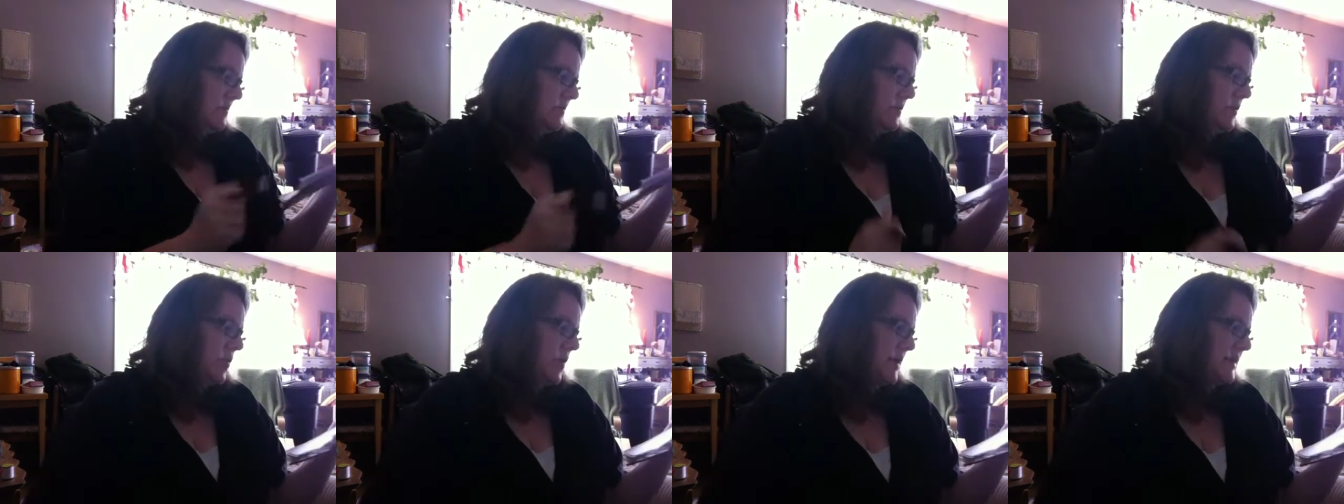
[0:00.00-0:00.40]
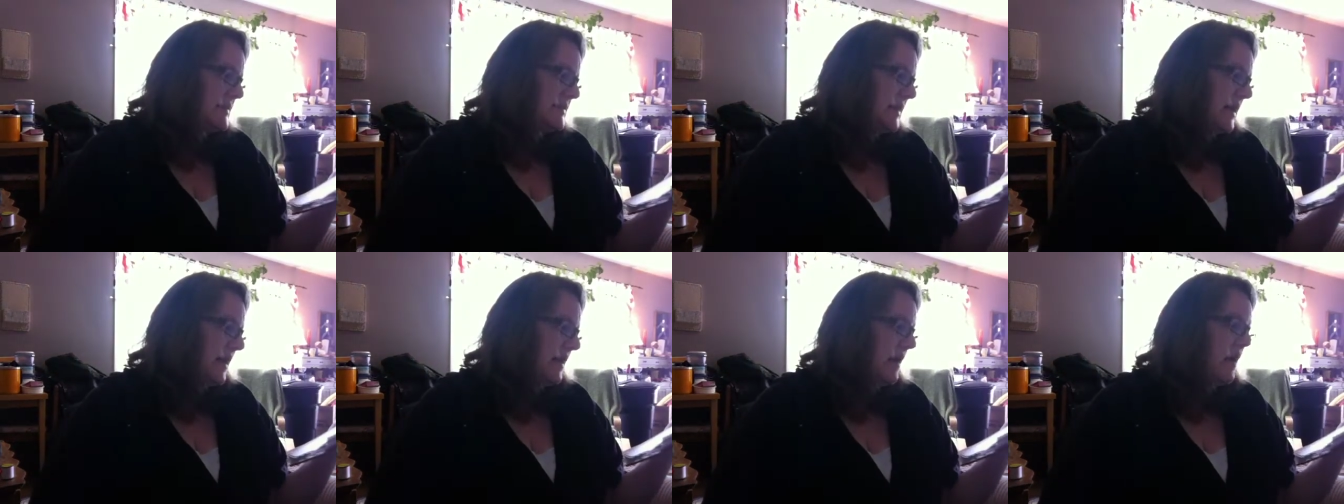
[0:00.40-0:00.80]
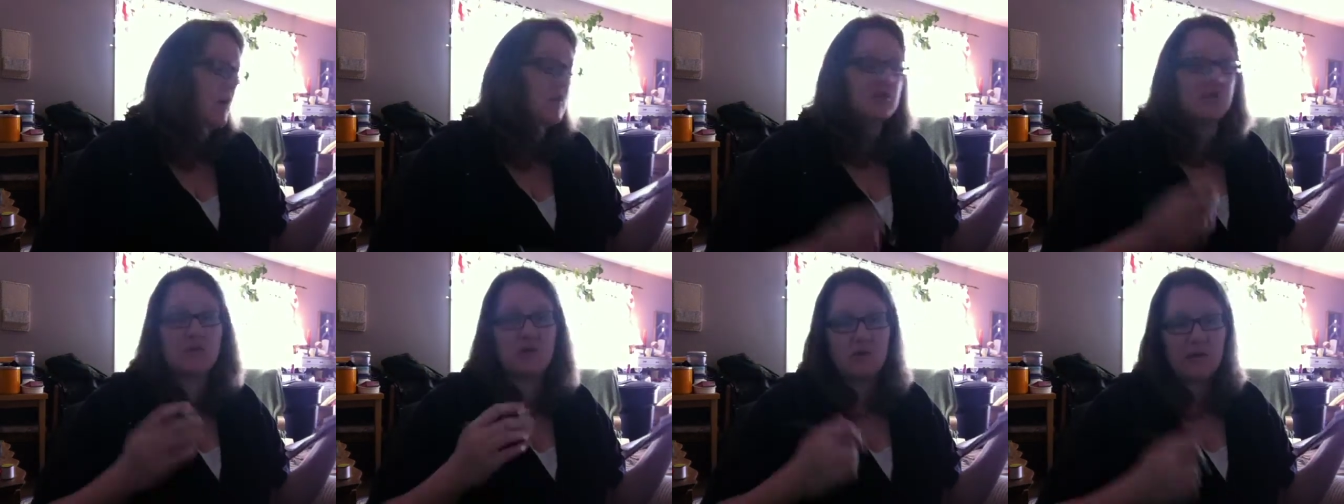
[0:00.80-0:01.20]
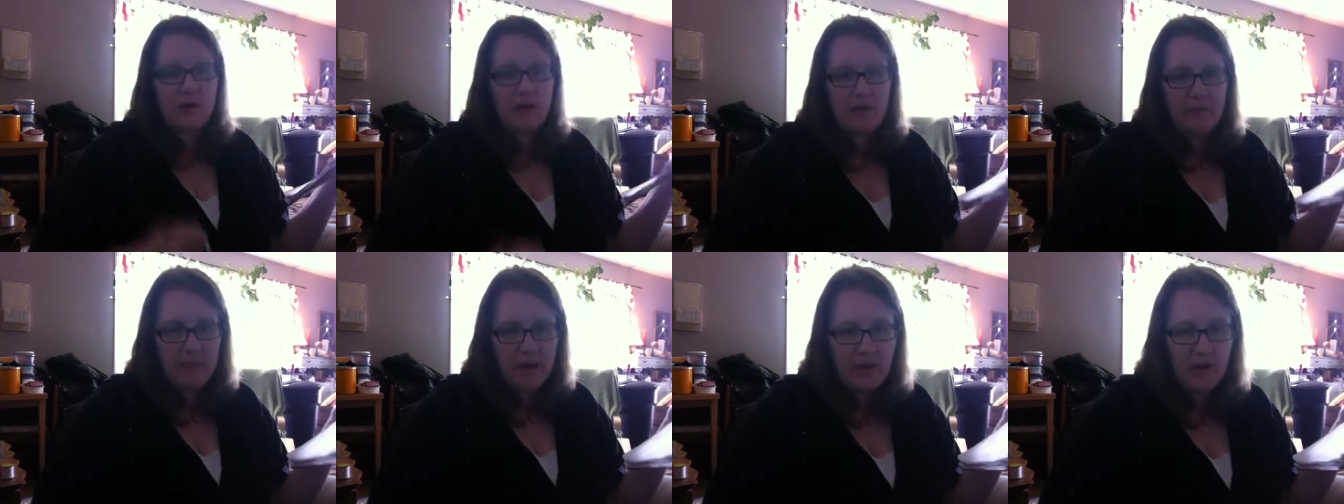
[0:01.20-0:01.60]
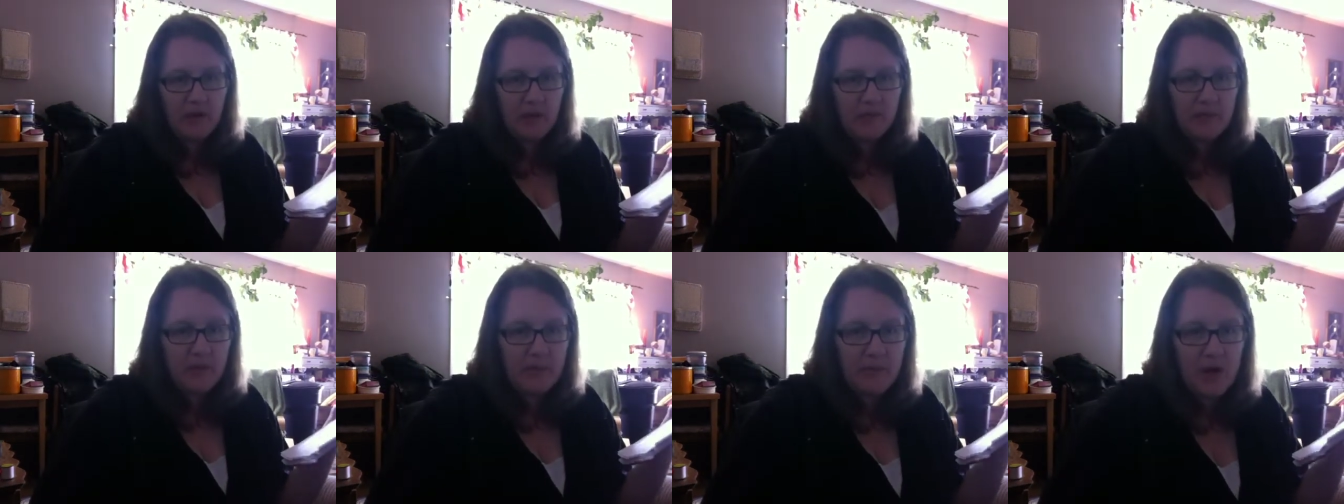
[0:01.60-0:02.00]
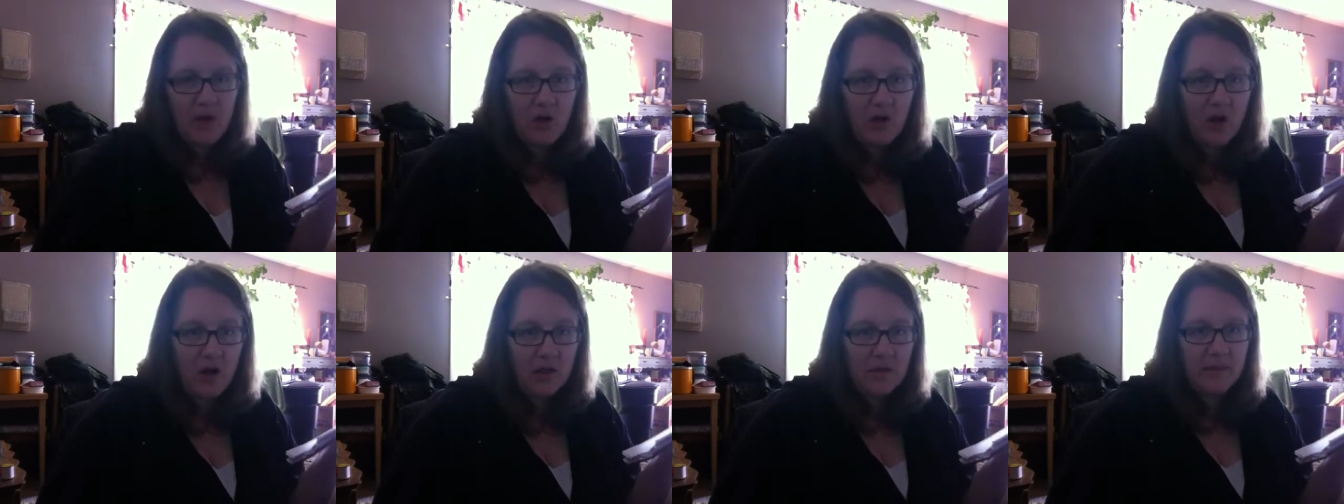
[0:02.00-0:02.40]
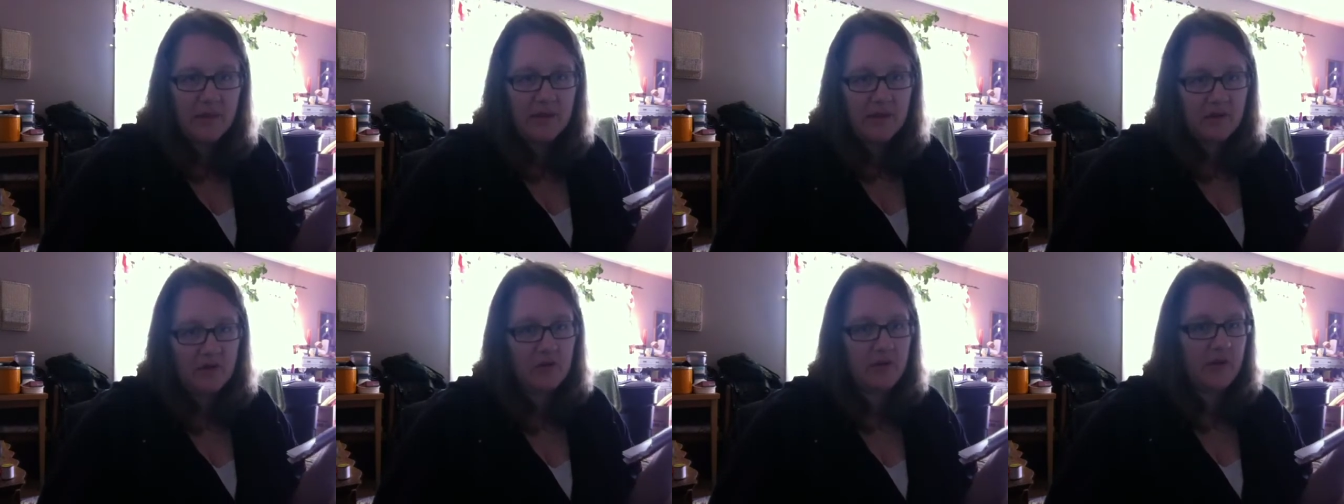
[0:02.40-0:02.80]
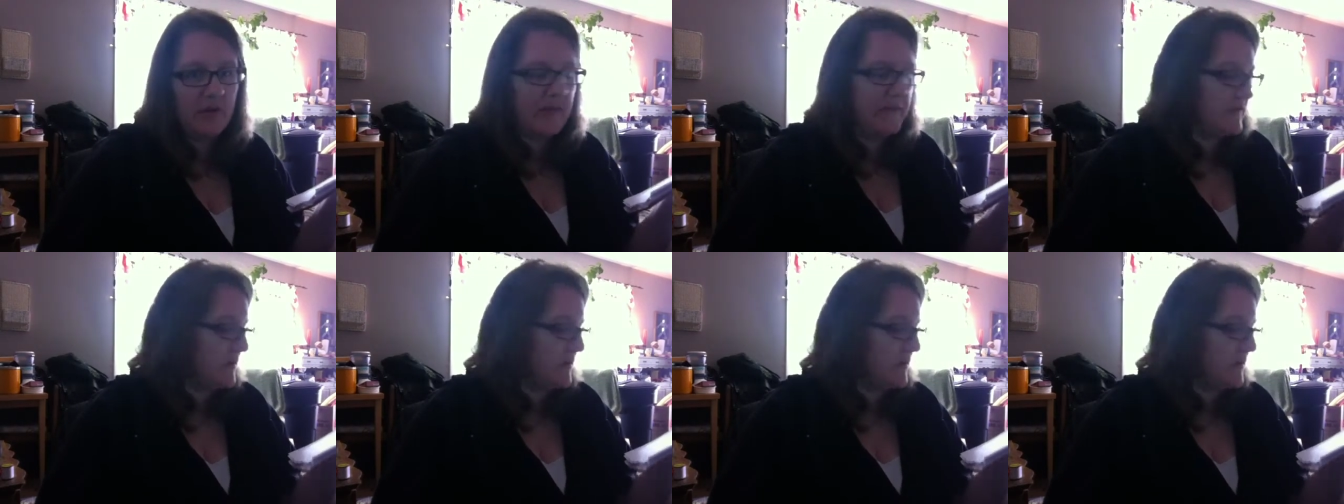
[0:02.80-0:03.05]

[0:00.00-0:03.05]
Boys have, I'll just go down the male, the male column and then I'll go down the